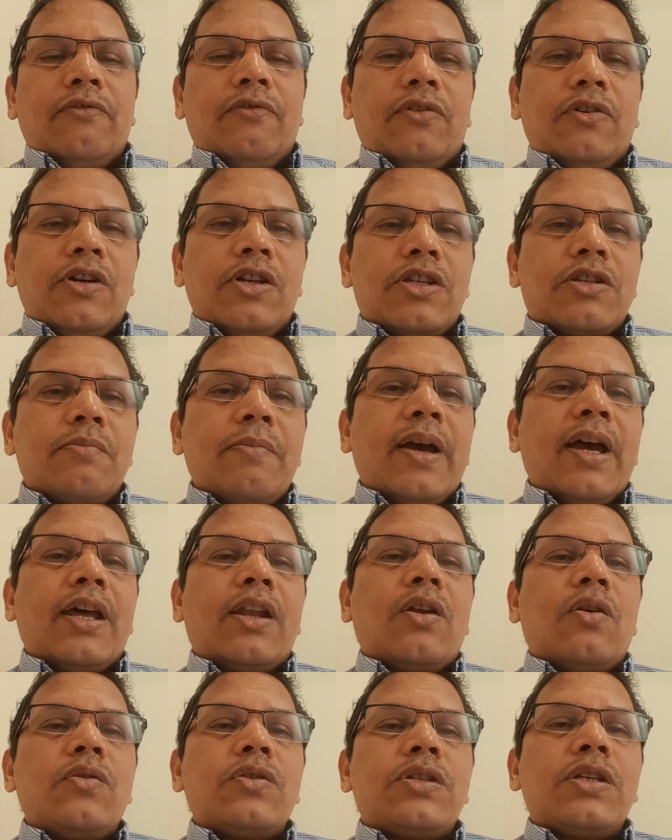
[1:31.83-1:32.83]
first by
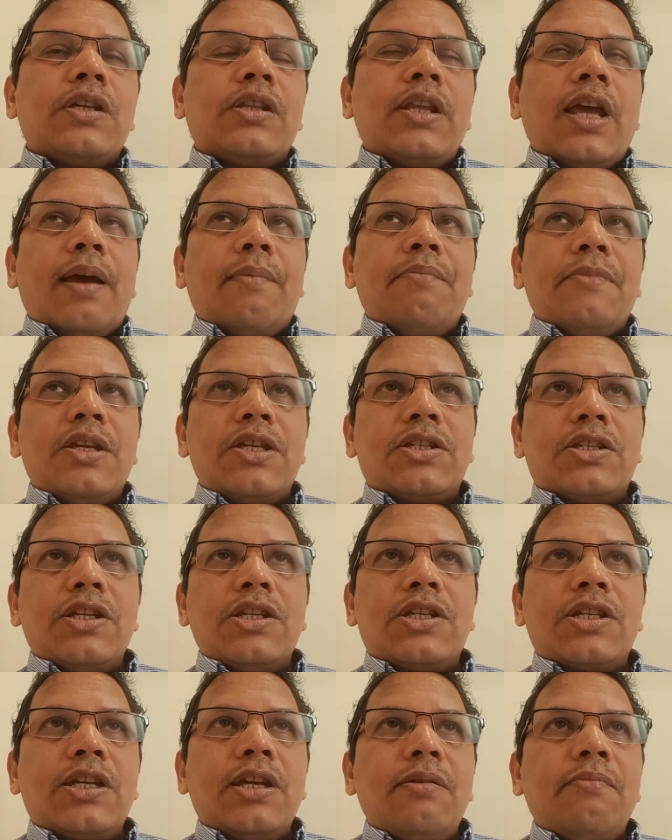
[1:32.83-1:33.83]
announcing the
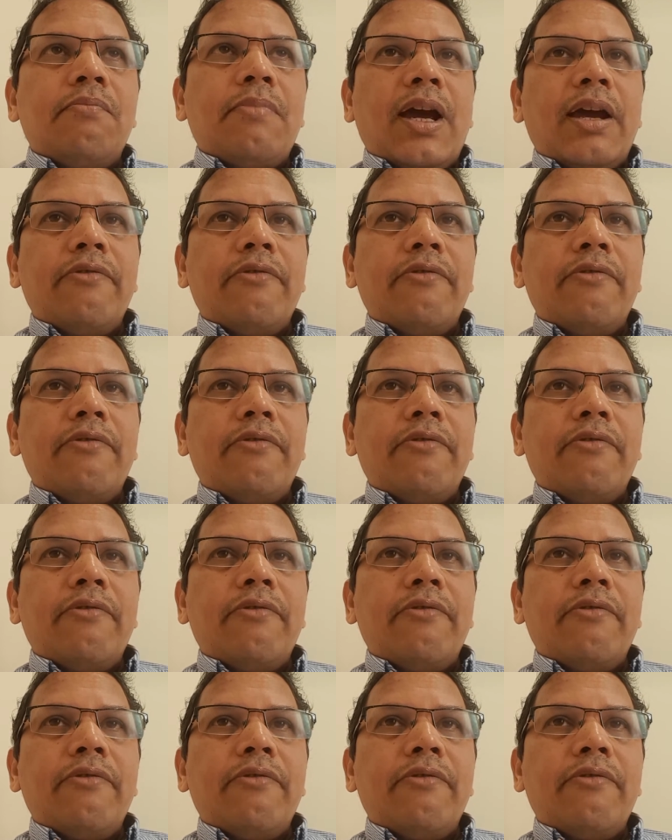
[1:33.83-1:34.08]
amnesty scheme